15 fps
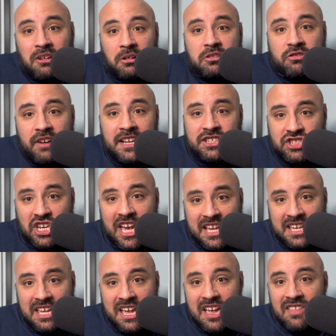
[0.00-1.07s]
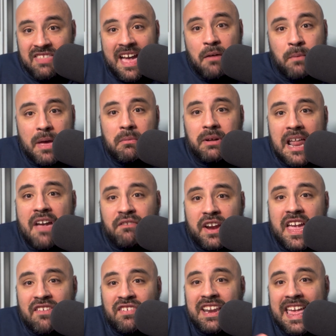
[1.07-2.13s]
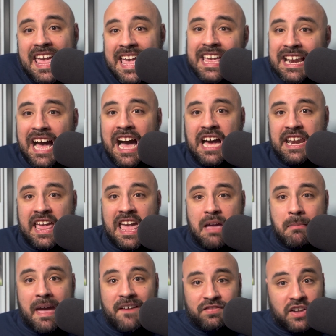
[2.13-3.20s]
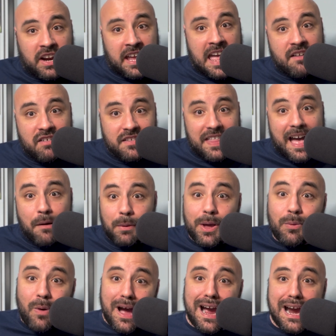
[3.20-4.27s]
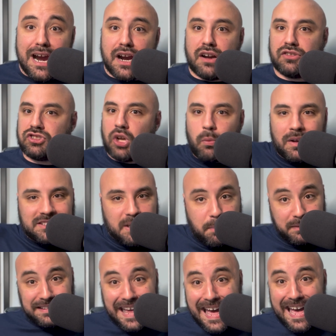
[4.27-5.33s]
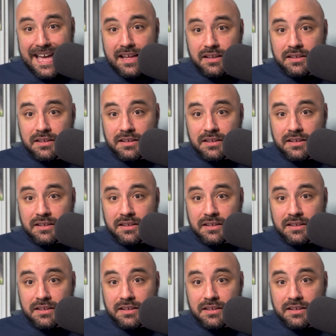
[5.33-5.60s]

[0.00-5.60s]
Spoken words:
Grichuk that we were never even in on him after hearing that we were. So what's up with that?